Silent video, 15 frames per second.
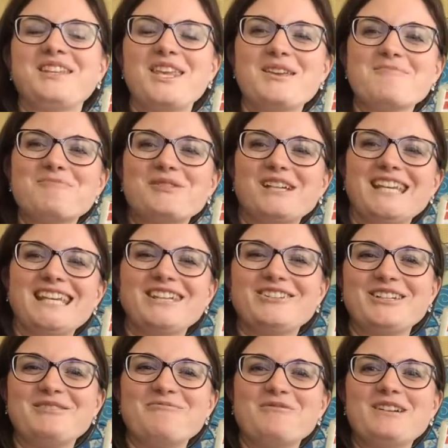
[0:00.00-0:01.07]
Good morning,
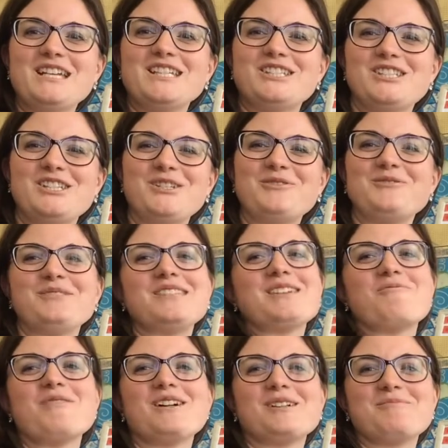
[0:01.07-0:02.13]
grade 2s.
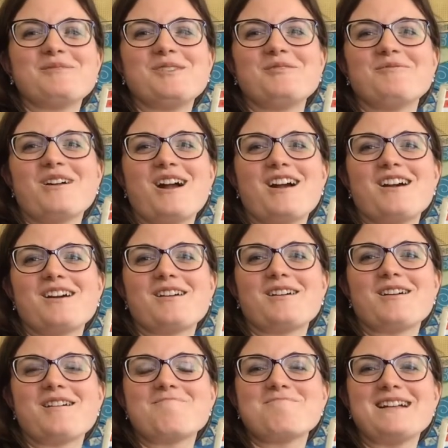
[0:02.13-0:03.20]
Welcome to
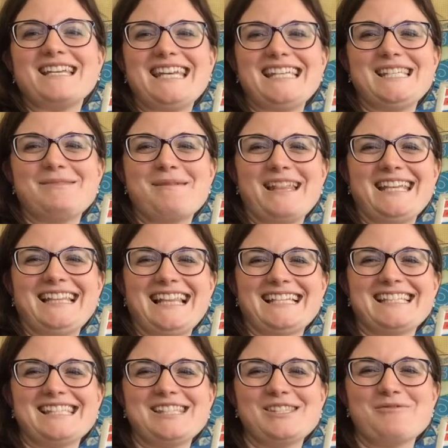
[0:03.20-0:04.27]
our Monday spelling
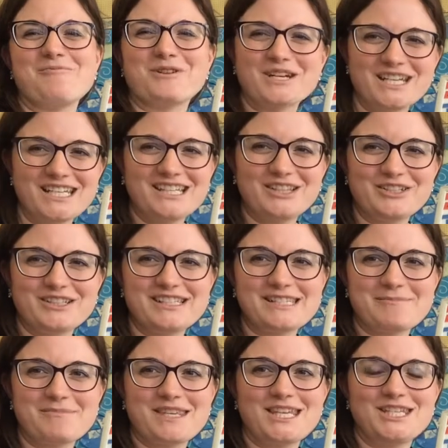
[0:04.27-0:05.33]
lesson. So we're going to learn
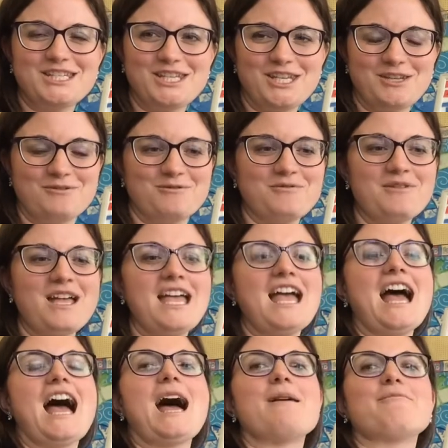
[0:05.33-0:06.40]
something new
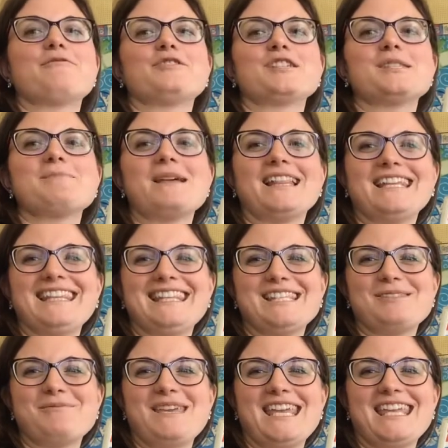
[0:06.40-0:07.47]
for spelling
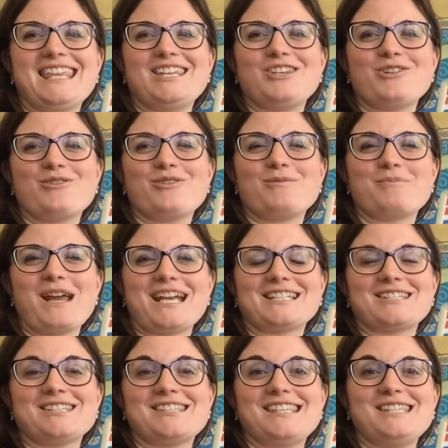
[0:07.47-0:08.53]
this week, and then you're going to
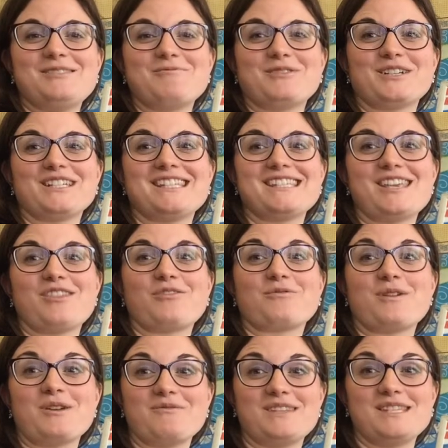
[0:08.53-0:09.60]
practice these words
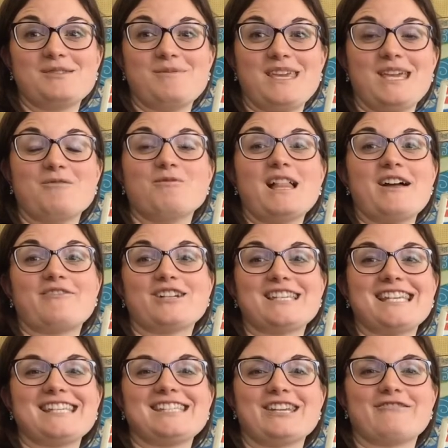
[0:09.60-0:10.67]
throughout this week, and we'll have our
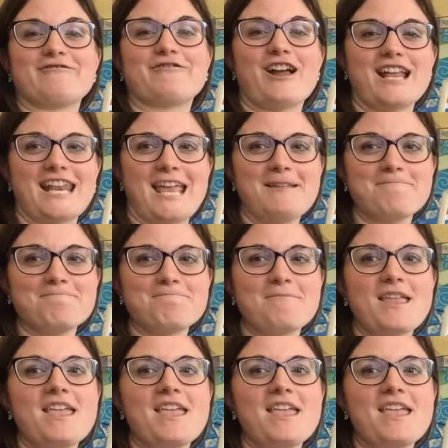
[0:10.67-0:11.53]
test on Friday.